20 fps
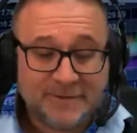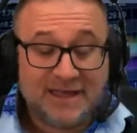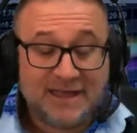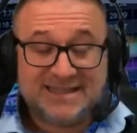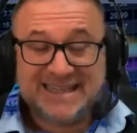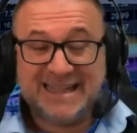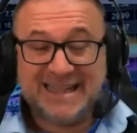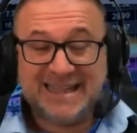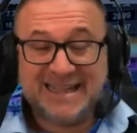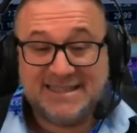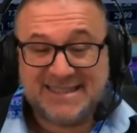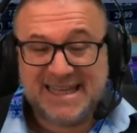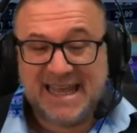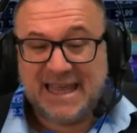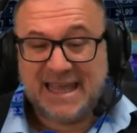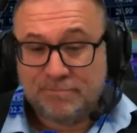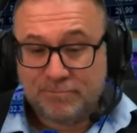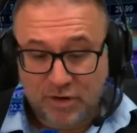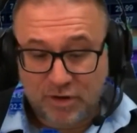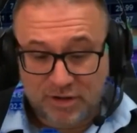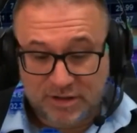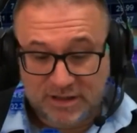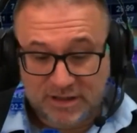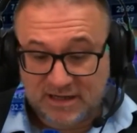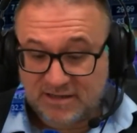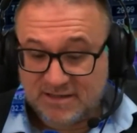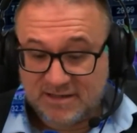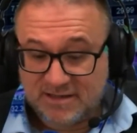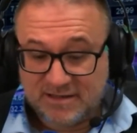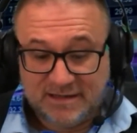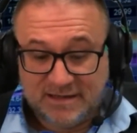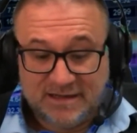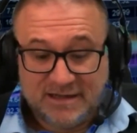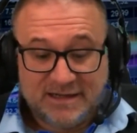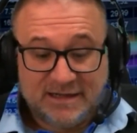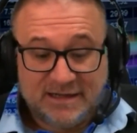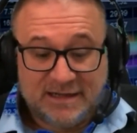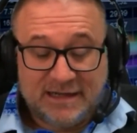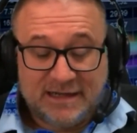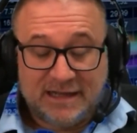It's an insane product.
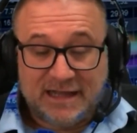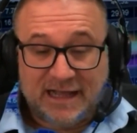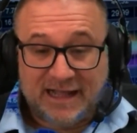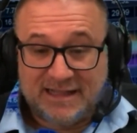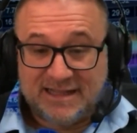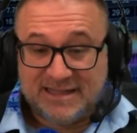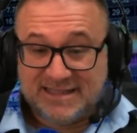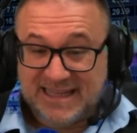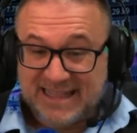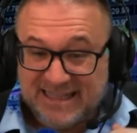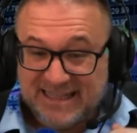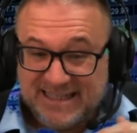And it's an